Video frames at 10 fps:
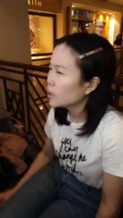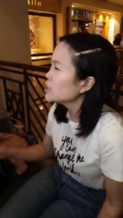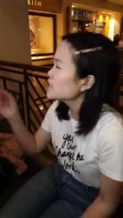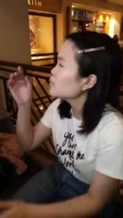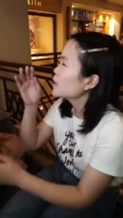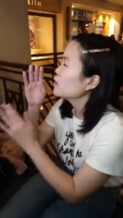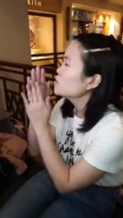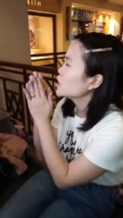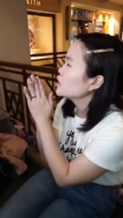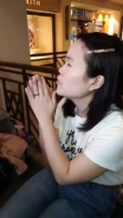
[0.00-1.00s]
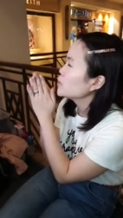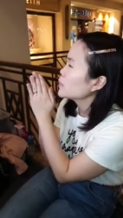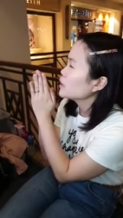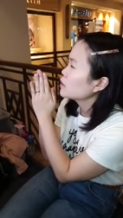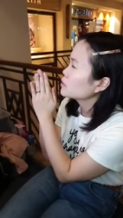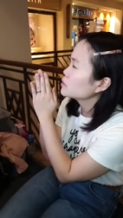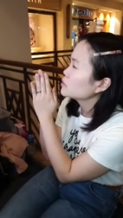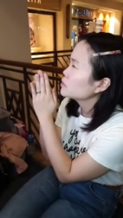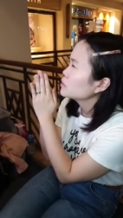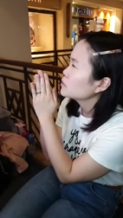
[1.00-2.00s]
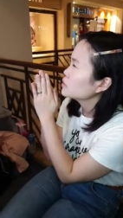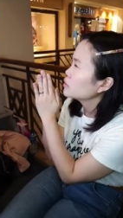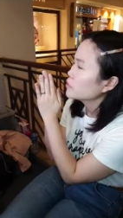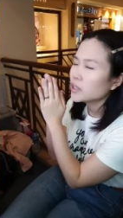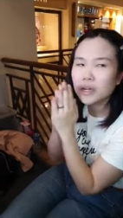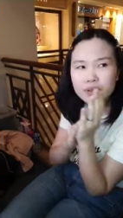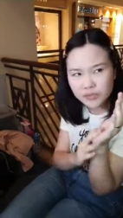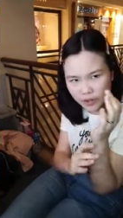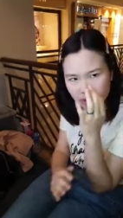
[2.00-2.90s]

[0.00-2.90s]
What is the brown shade of lip and locks? Love is forever. Love is